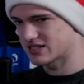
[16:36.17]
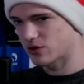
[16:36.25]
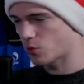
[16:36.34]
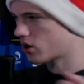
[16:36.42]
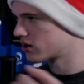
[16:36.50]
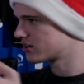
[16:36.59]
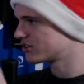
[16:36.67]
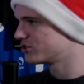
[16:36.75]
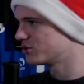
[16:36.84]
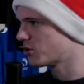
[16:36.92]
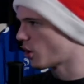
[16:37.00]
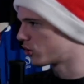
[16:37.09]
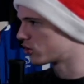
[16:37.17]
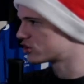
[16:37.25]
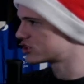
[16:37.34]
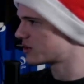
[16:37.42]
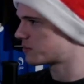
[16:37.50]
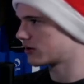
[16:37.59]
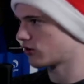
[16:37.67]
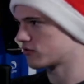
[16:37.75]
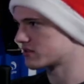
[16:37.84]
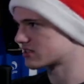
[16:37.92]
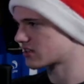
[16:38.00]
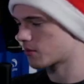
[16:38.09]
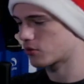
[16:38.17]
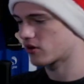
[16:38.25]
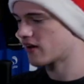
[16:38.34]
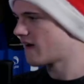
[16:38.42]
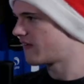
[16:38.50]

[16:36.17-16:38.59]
They wanted a new ownership over the summer.